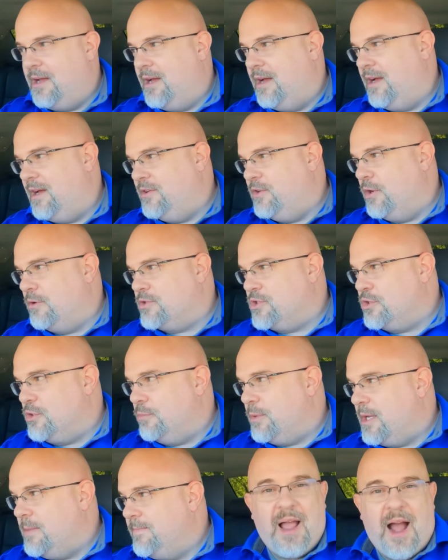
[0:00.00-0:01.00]
don't sue
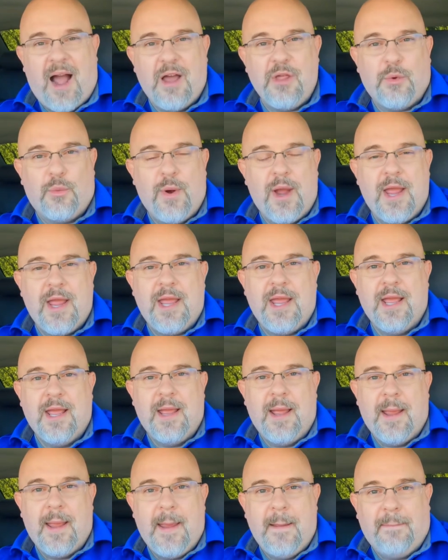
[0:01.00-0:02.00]
me. Either way,
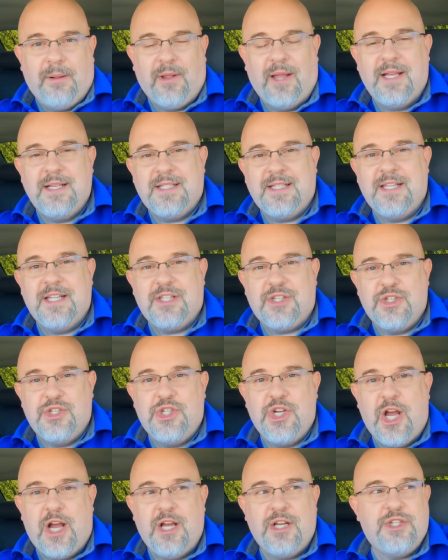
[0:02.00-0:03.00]
he plays this
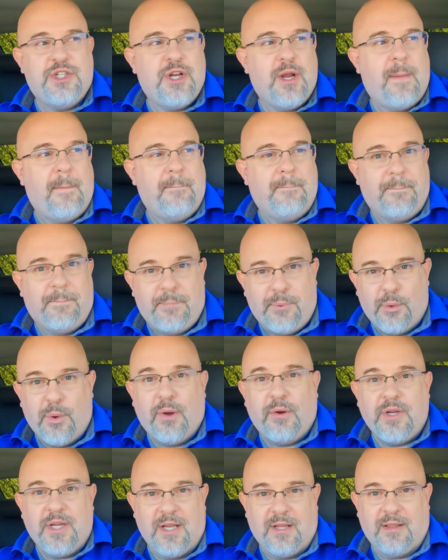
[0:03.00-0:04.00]
judge
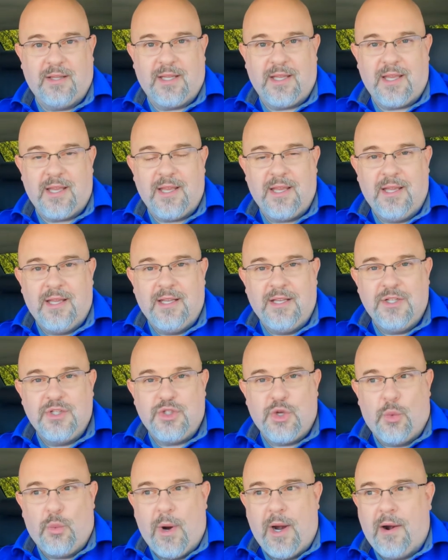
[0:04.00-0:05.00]
brilliantly,
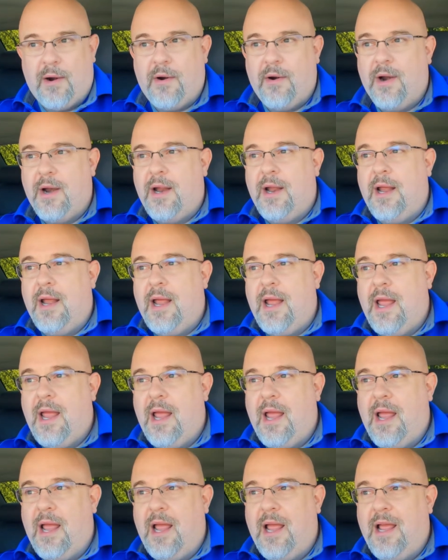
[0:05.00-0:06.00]
to where
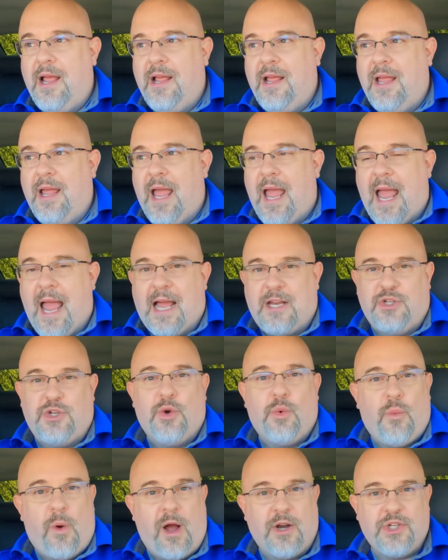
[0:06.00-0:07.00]
as
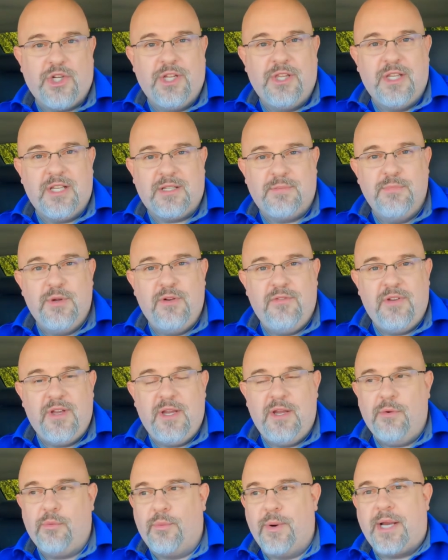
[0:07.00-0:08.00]
you're watching this
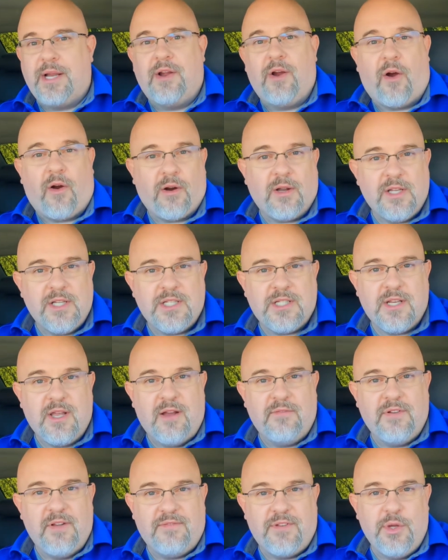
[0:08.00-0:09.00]
movie, regardless
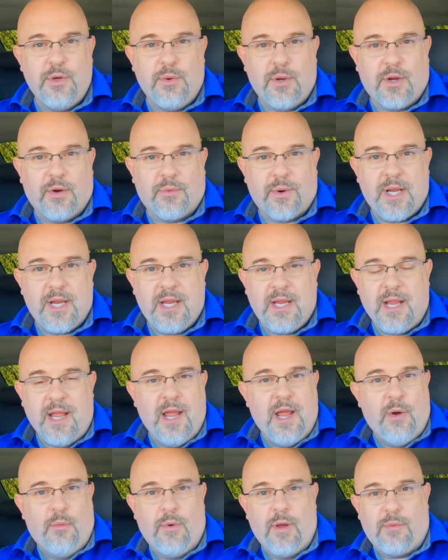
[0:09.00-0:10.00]
of if you agree
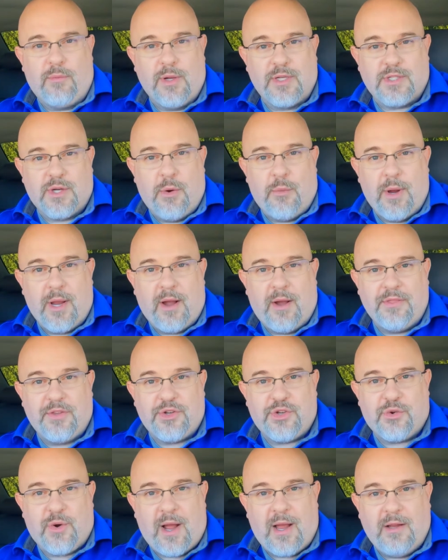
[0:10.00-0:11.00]
with what's going on in the
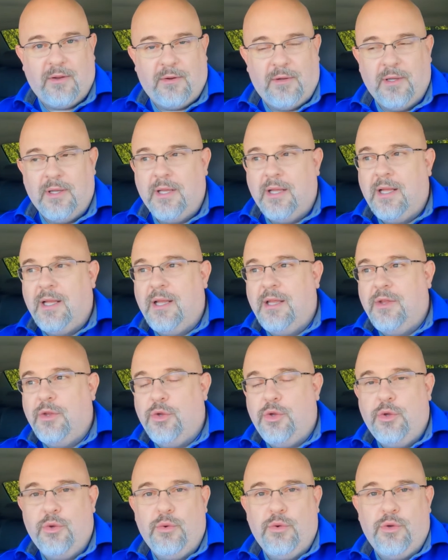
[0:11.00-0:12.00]
trial,
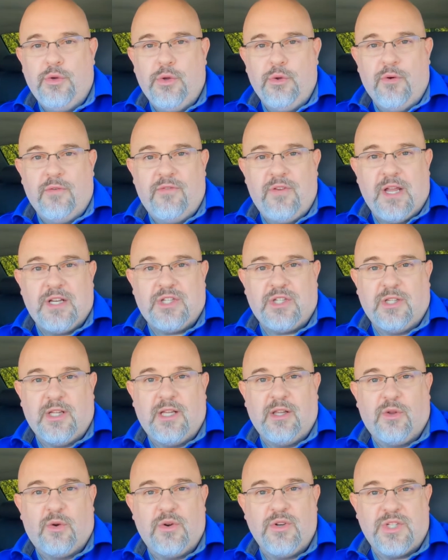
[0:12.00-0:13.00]
you eventually
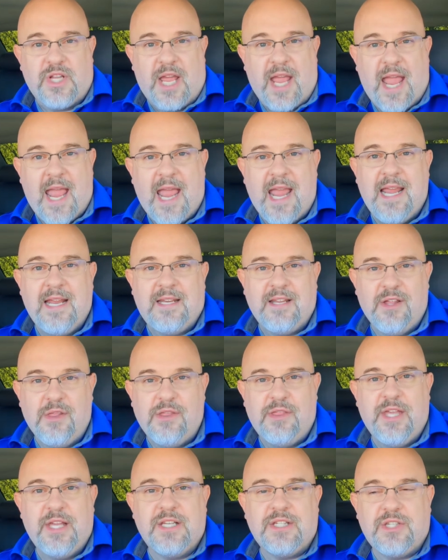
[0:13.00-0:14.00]
learn to hate
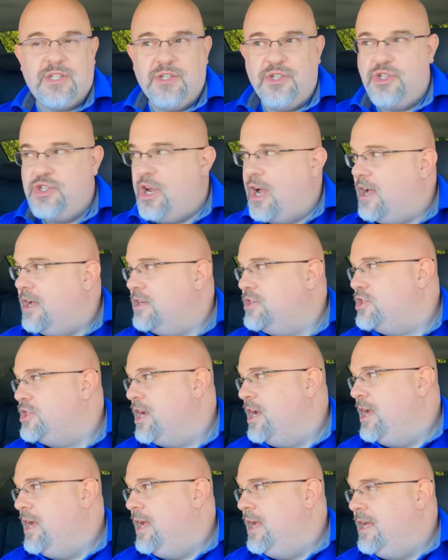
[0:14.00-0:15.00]
this judge.
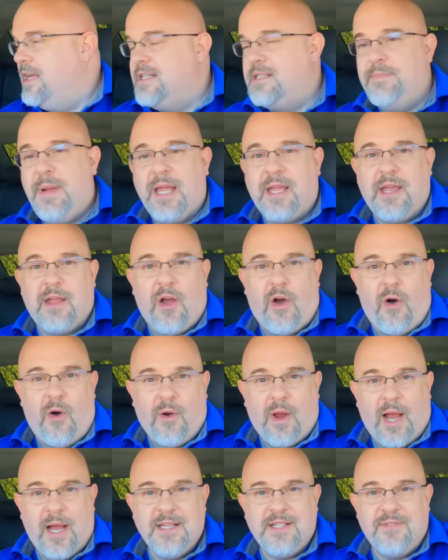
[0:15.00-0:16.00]
He's making all
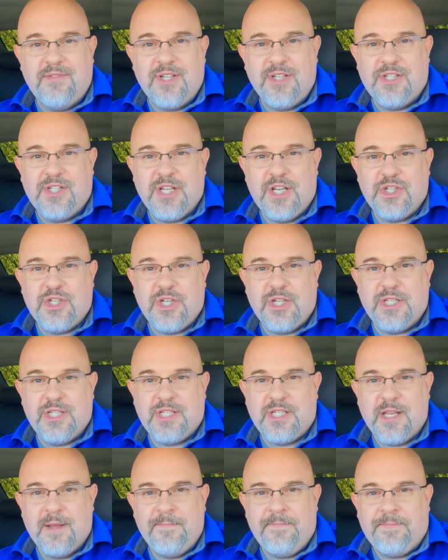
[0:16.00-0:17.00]
kinds of
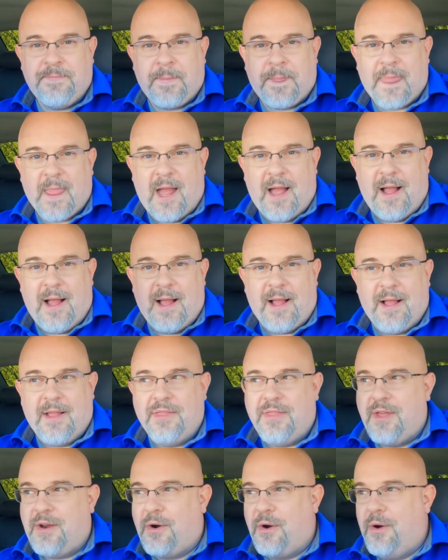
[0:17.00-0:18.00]
decisions
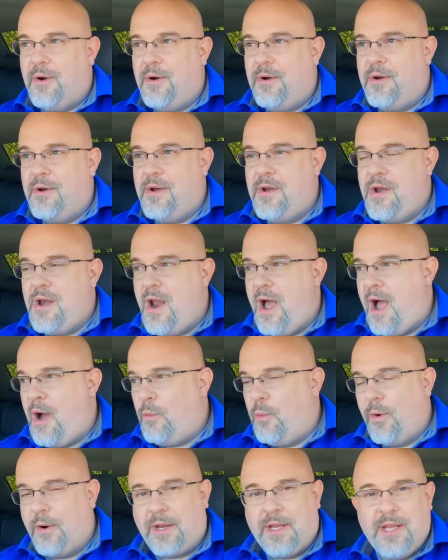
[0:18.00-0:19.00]
that are not
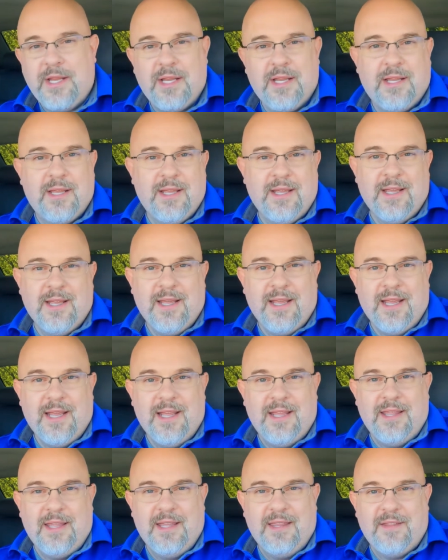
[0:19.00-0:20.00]
working
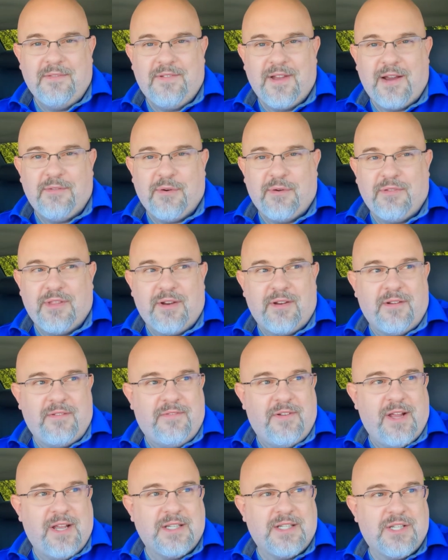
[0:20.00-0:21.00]
in the favor of the
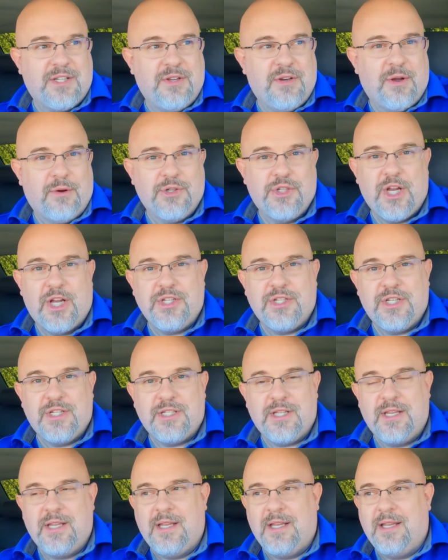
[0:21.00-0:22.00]
defense. You know,
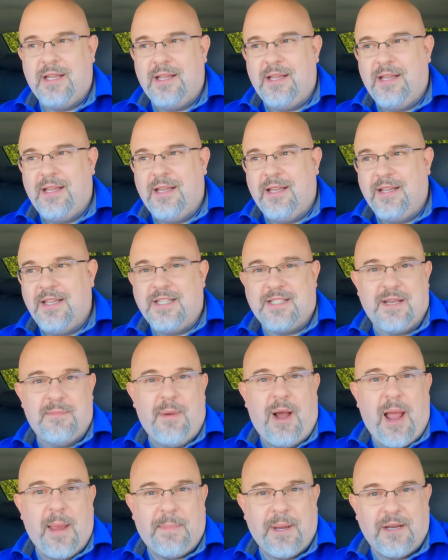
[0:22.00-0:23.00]
judges, at least in
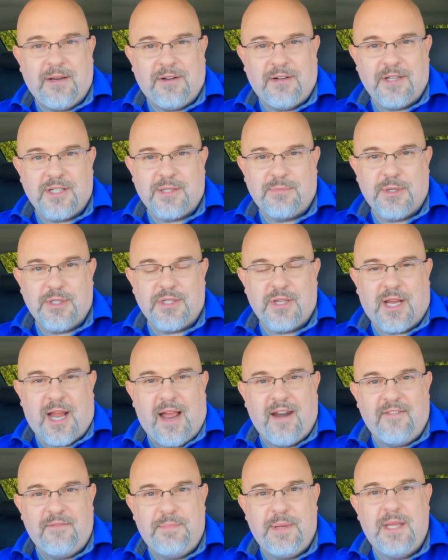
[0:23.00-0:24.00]
my opinion, are supposed to
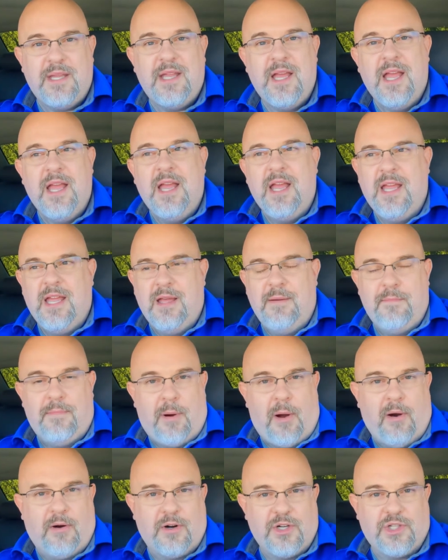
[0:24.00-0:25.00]
kind of be
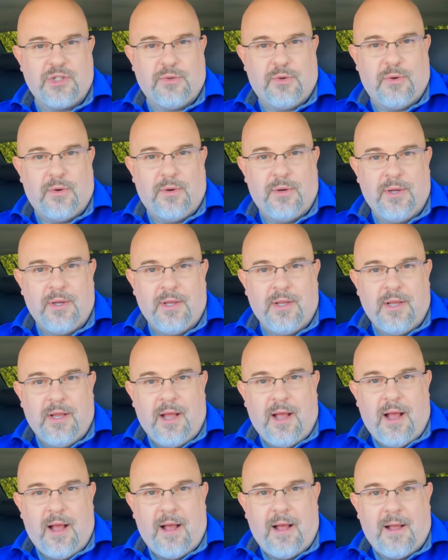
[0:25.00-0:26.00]
impartial
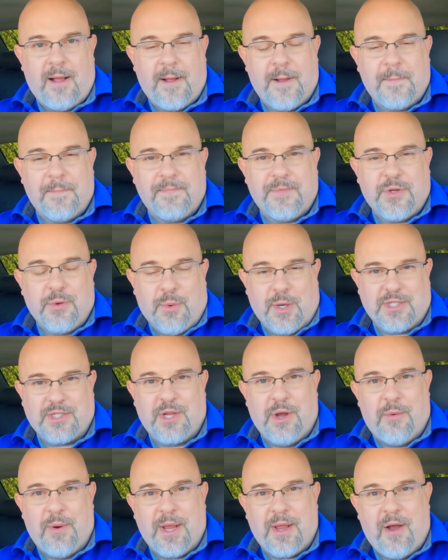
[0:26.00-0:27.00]
to what's
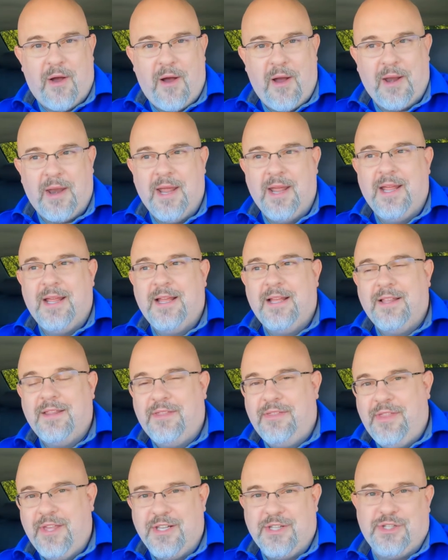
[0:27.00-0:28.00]
going on.
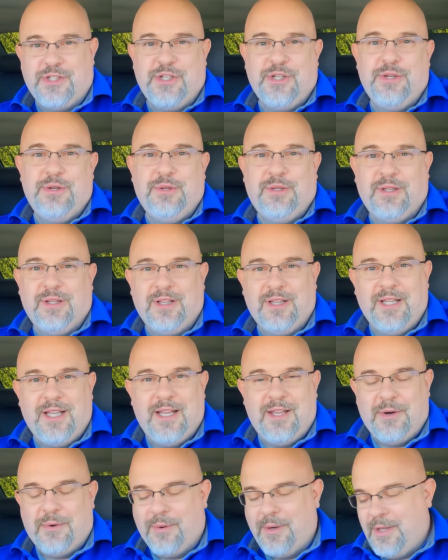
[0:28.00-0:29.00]
This dude
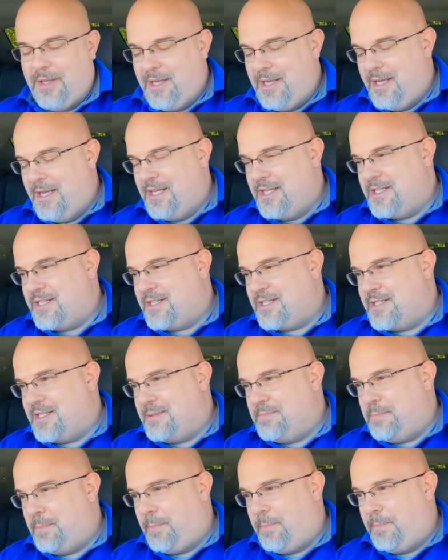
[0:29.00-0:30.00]
literally is
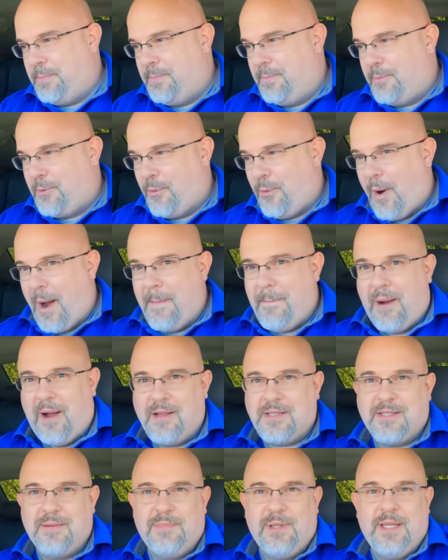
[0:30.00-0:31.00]
quite
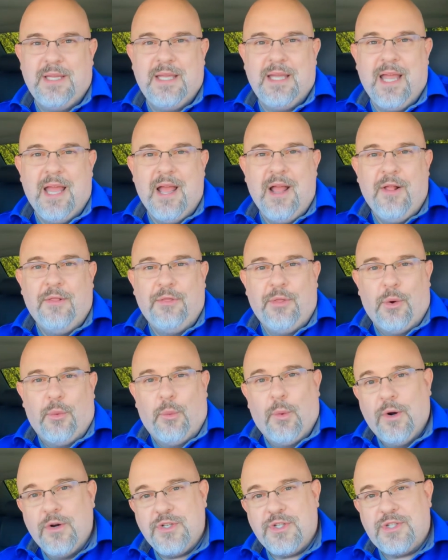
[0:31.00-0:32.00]
possibly the
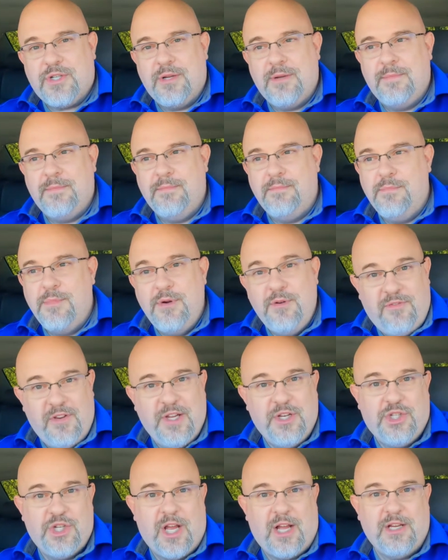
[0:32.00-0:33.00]
worst movie
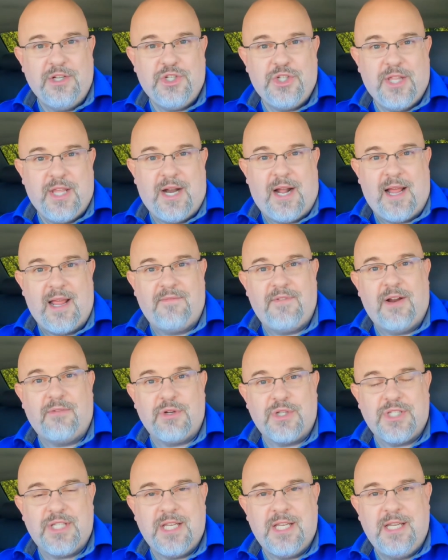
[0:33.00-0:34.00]
judge that I have ever
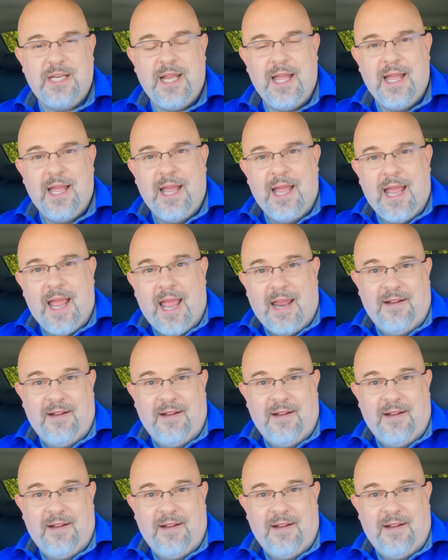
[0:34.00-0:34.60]
seen. And if